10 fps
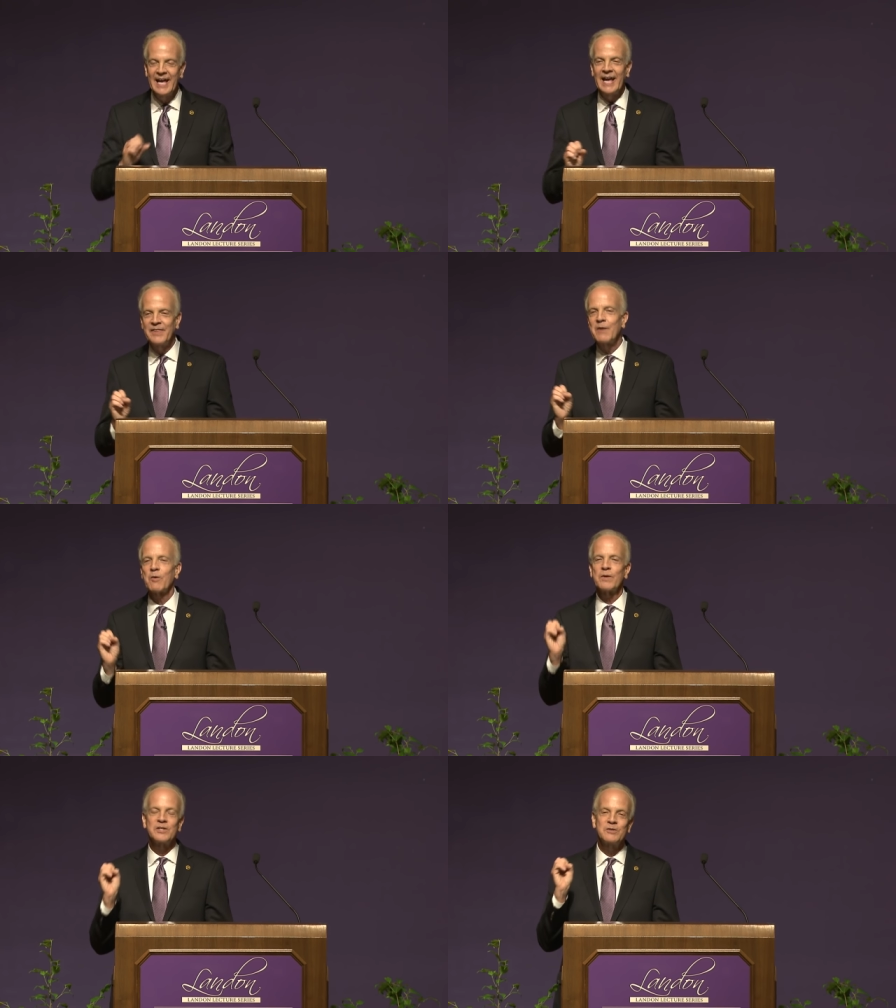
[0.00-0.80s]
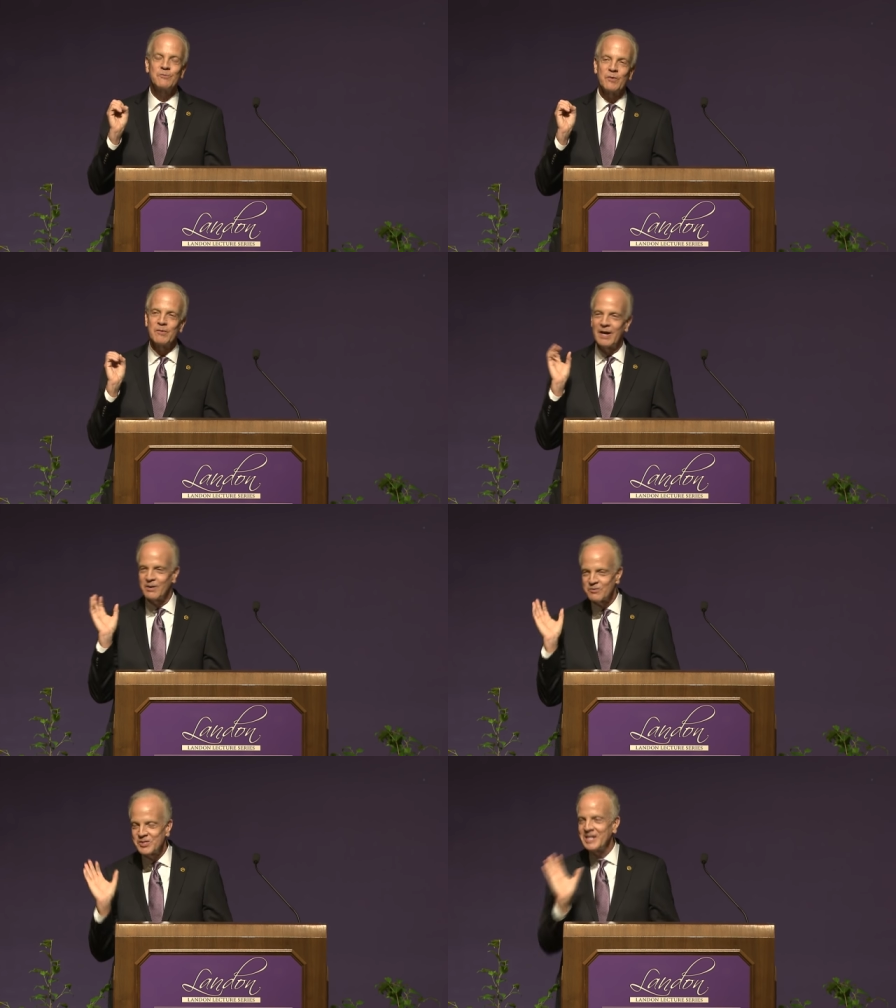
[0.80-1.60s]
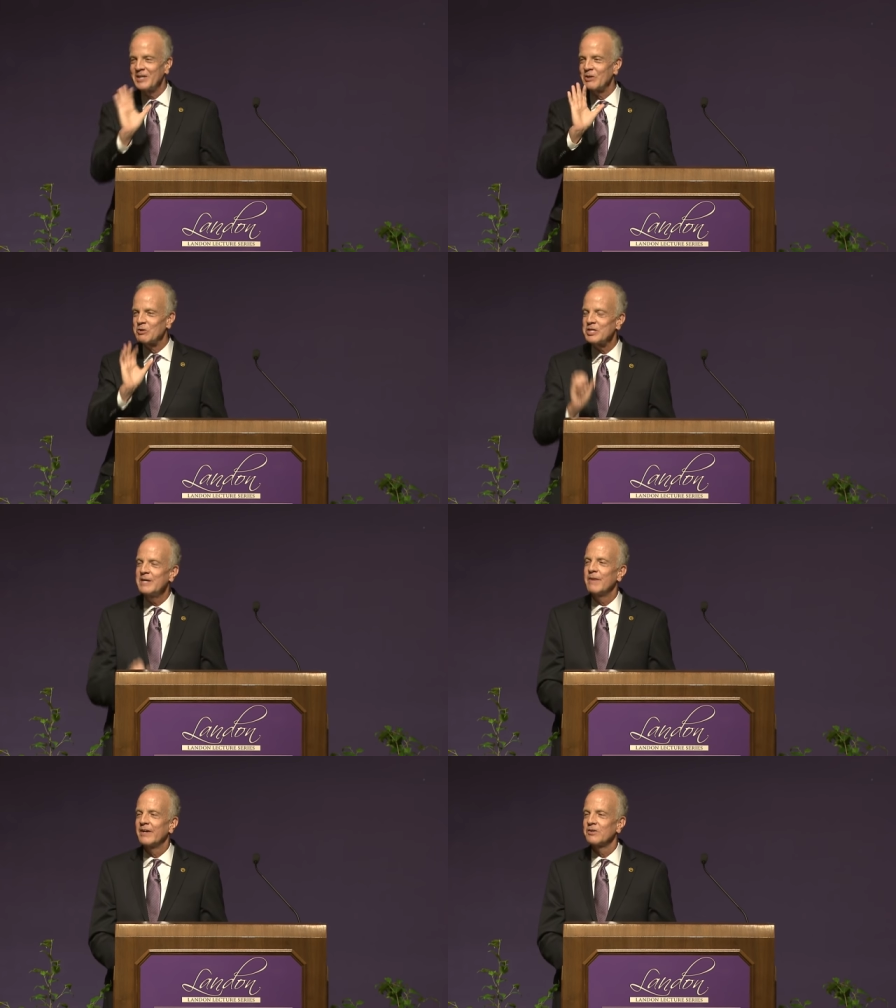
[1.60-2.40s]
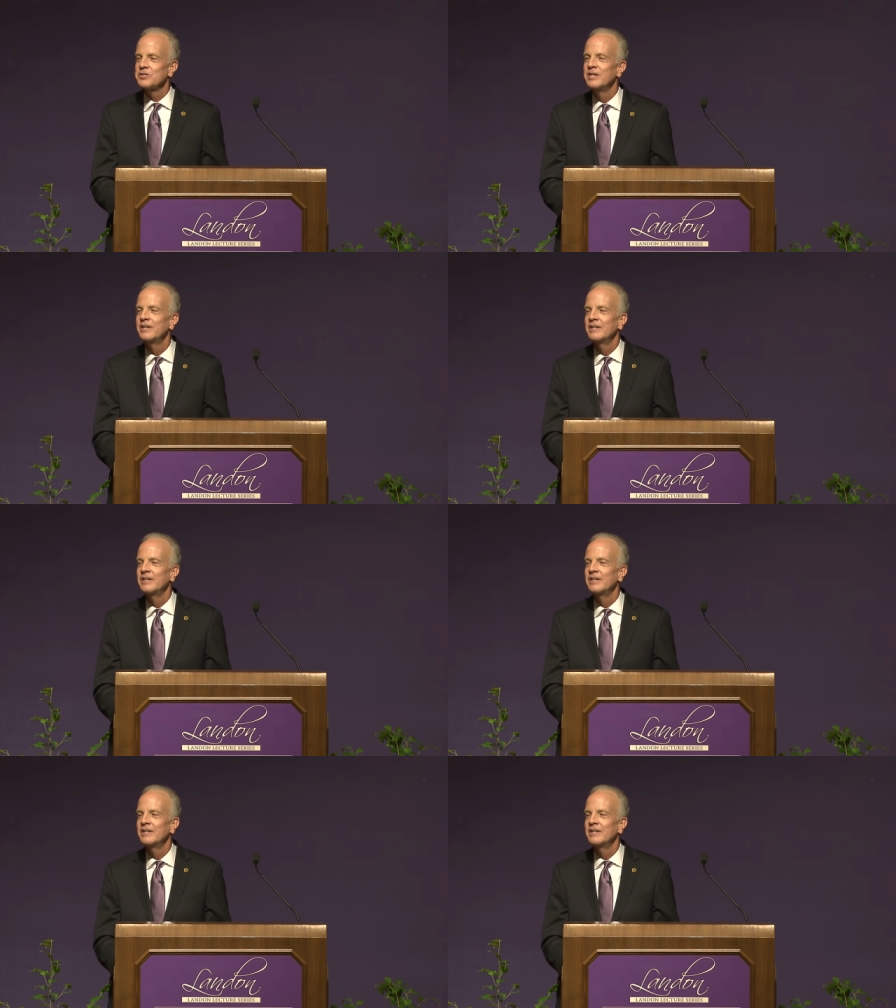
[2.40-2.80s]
and they were uh, sending those emails